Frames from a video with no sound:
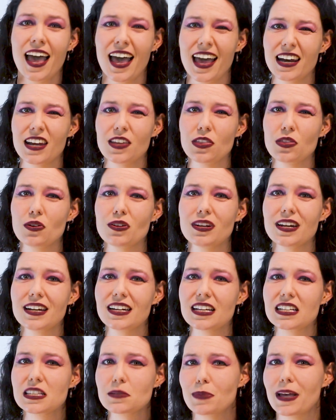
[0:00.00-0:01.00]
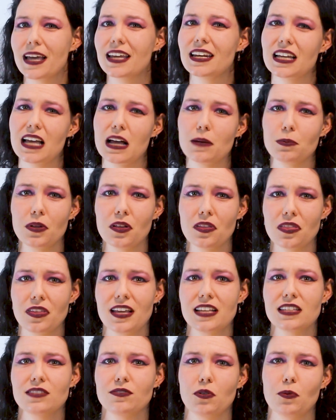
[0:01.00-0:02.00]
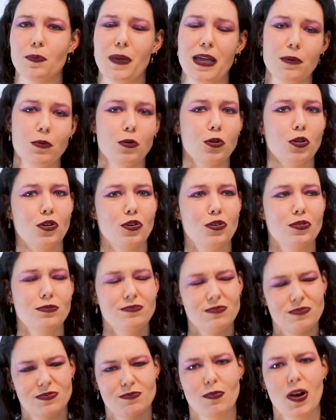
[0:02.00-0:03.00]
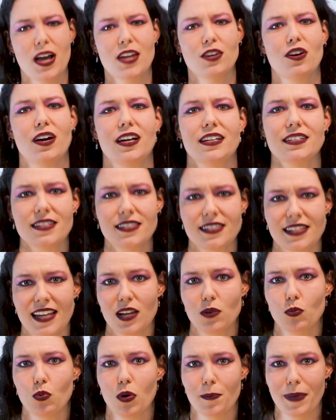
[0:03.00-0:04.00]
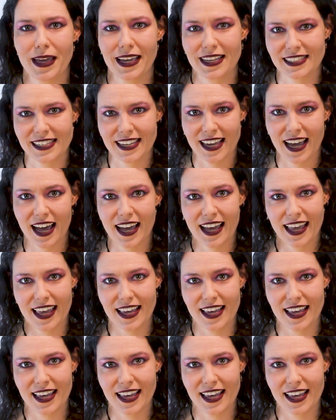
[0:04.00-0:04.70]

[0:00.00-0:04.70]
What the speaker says: and I thought I'd explain a couple of things for people who might not understand what PCR